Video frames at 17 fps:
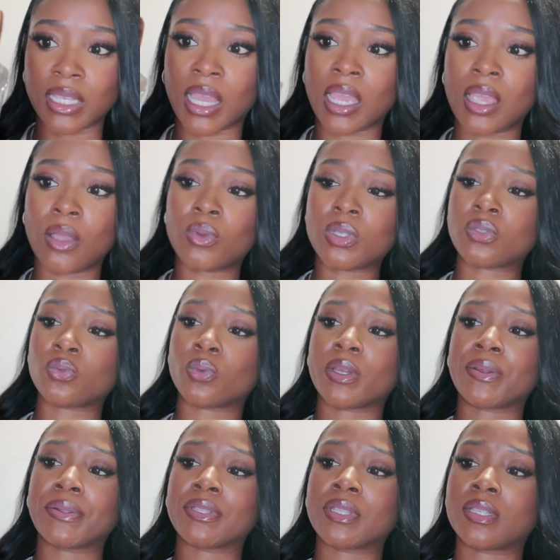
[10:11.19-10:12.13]
I was
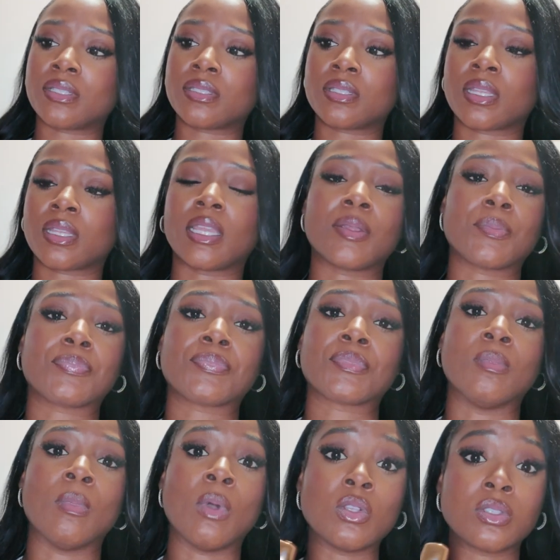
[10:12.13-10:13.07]
wearing this like
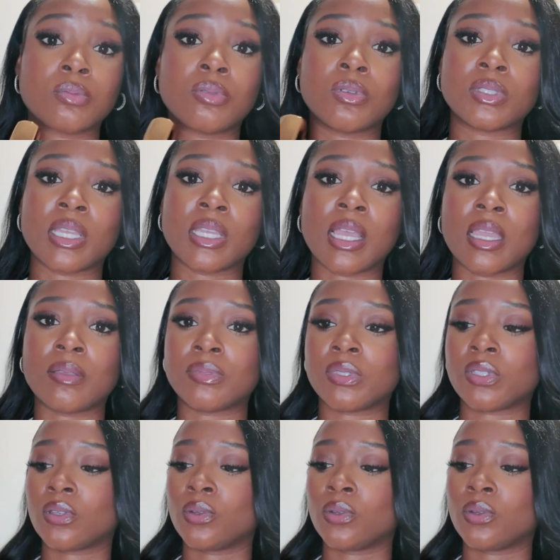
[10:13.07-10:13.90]
multiple times